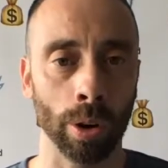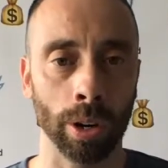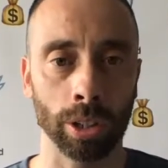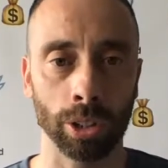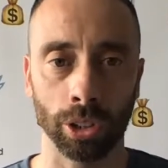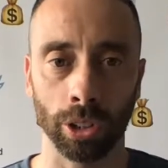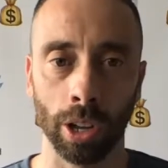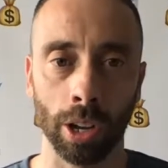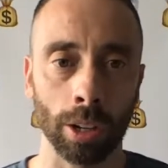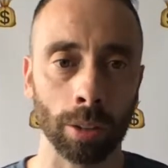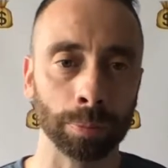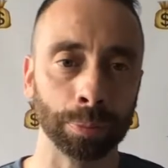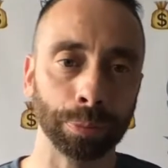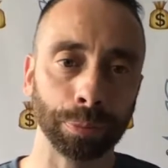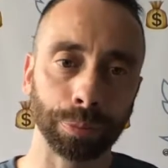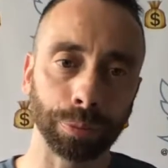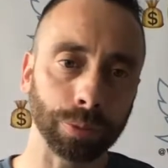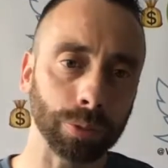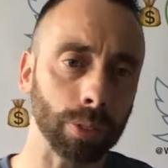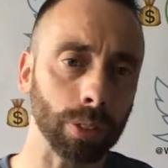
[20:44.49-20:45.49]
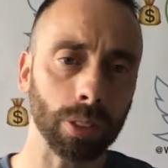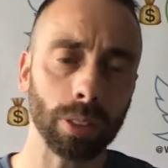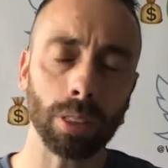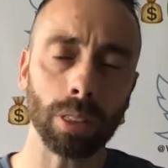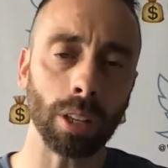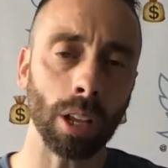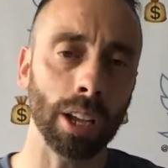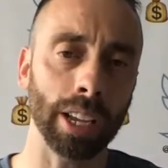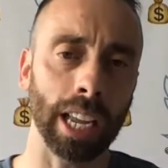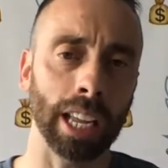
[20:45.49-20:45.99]
So
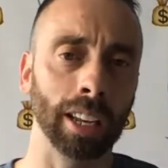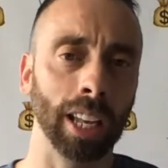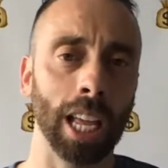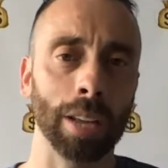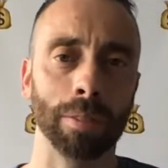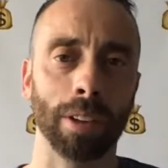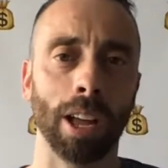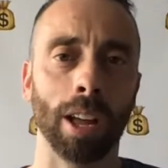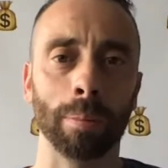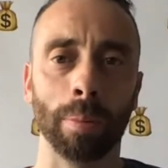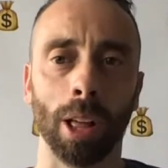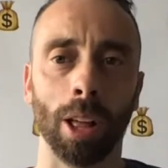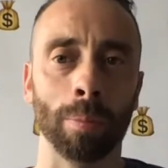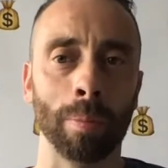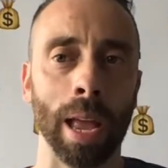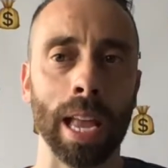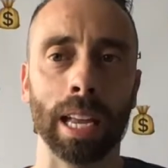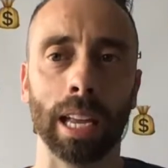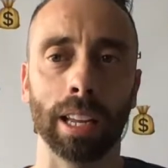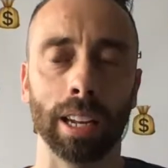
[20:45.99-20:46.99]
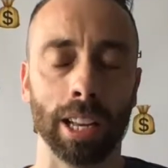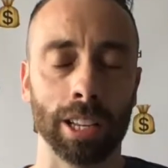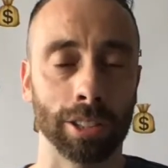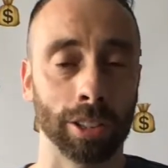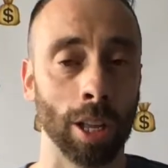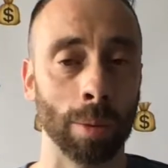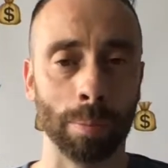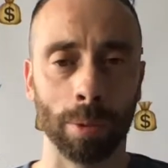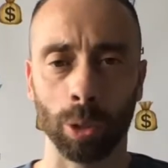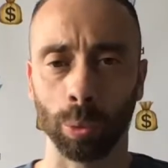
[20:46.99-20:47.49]
again, Le'Veon Bell may get his
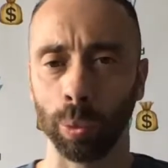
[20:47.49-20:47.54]
numbers.